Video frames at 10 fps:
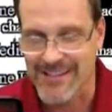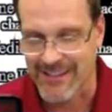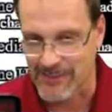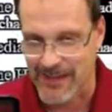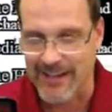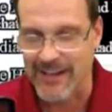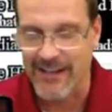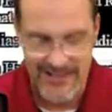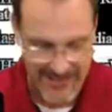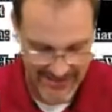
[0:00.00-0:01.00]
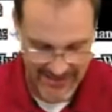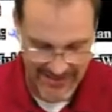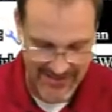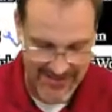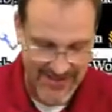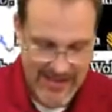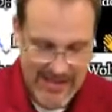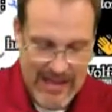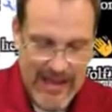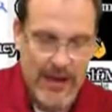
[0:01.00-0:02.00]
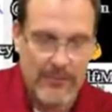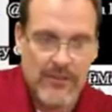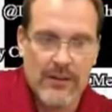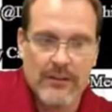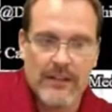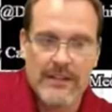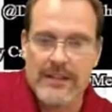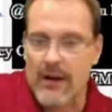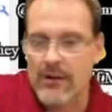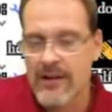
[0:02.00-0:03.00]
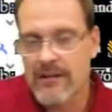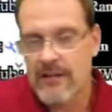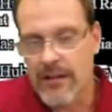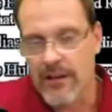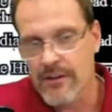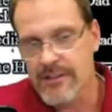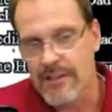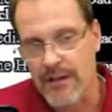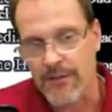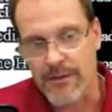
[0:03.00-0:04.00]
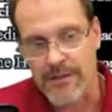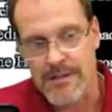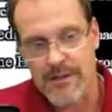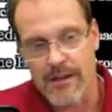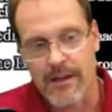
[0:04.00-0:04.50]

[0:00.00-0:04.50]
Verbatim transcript: Oh my gosh. Um, here now, here's the difference.